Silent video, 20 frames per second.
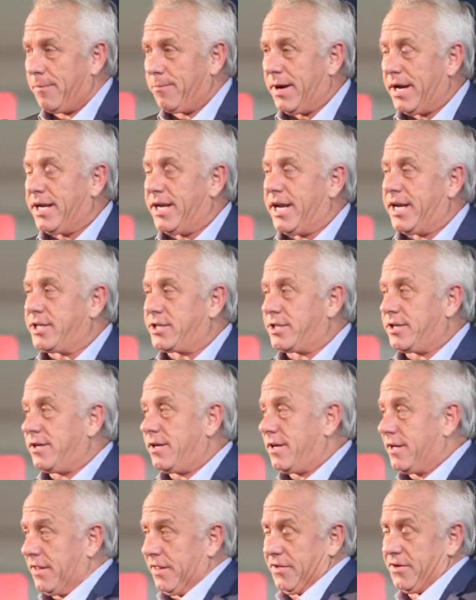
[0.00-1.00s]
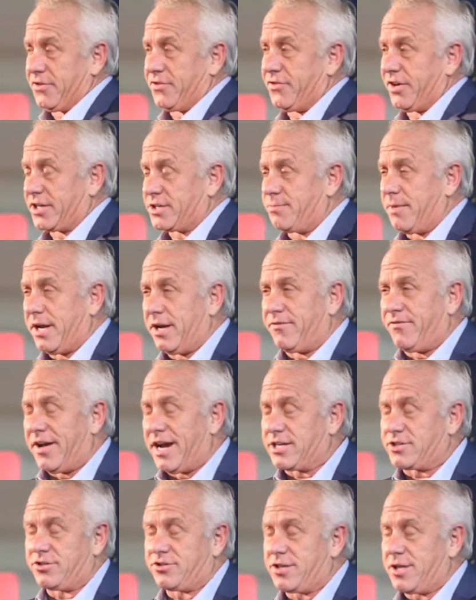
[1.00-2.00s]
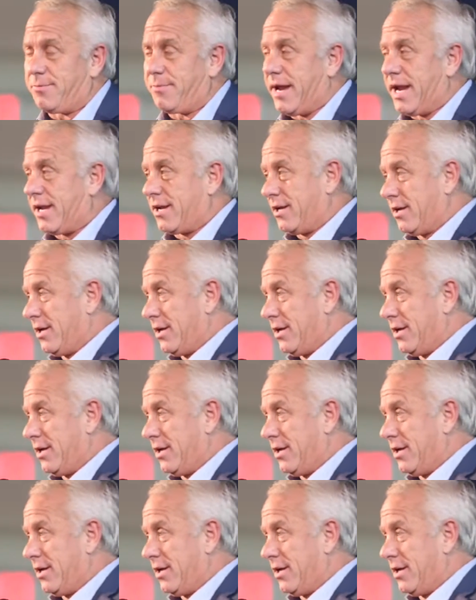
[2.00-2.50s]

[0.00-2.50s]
made in Asia. There's six manufacturers that make